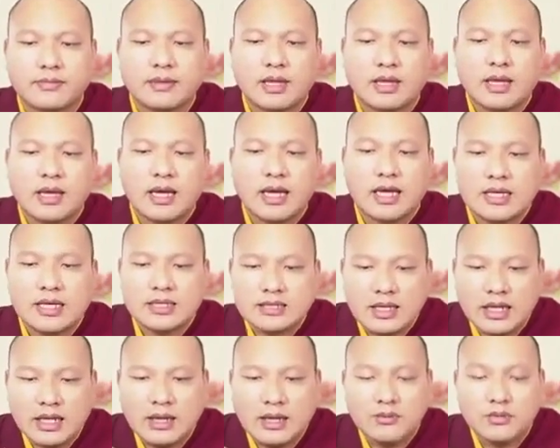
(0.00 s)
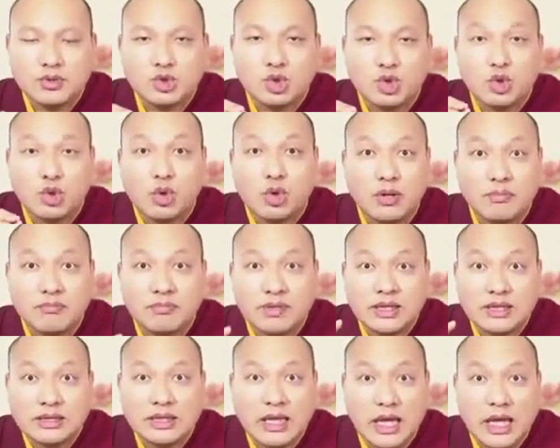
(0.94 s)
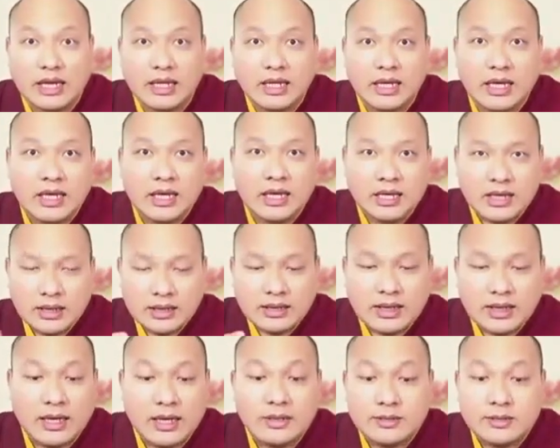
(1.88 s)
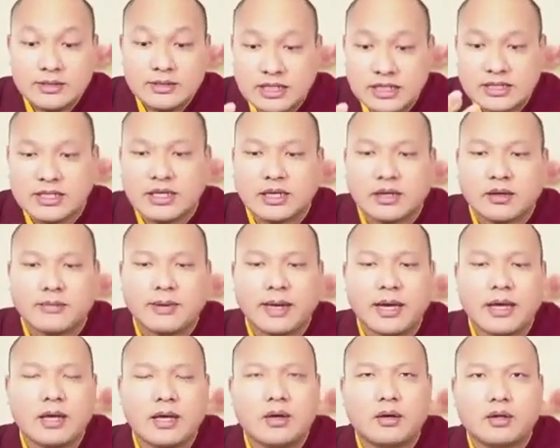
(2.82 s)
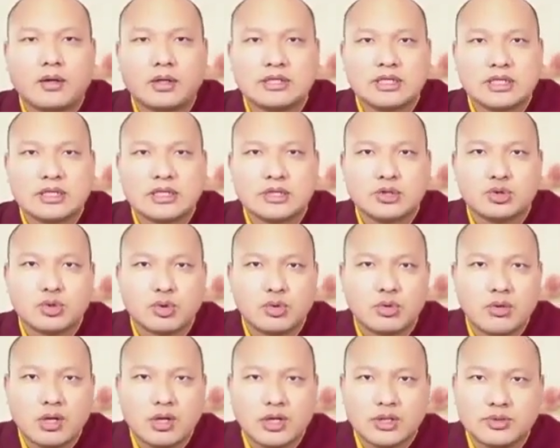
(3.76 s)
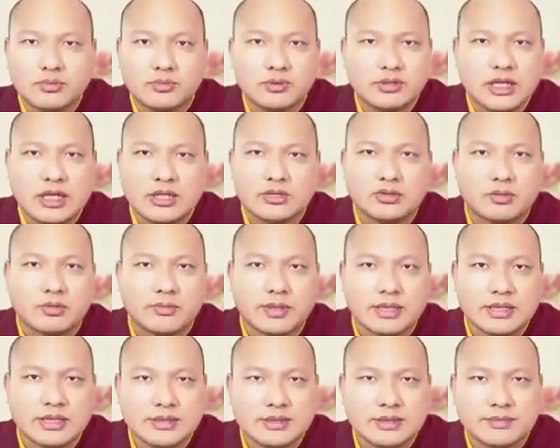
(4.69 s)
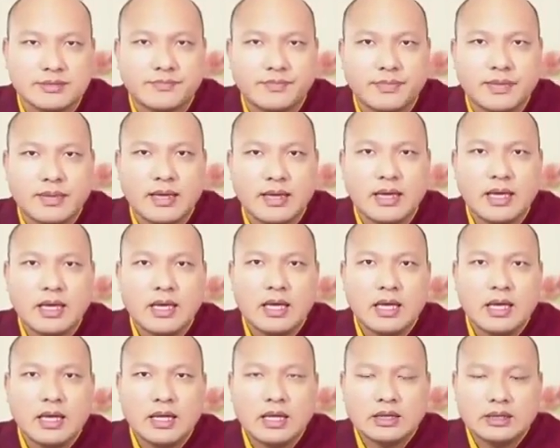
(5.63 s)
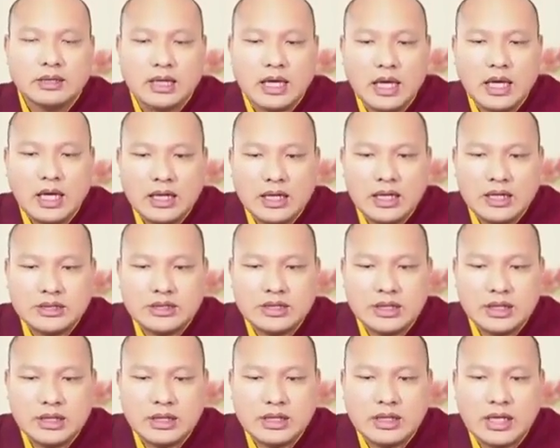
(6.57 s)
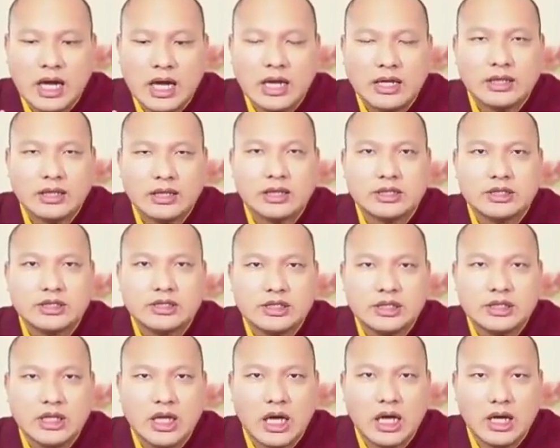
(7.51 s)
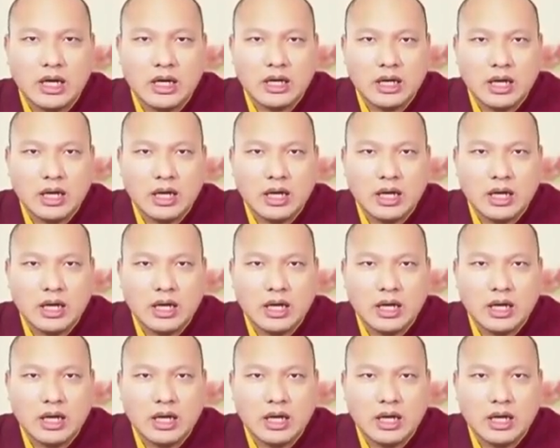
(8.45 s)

You weren't allowed to just have any Gana Chakra you wanted, because you could call something a Gana Chakra and eat meat, so you weren't allowed to have Gana Chakras.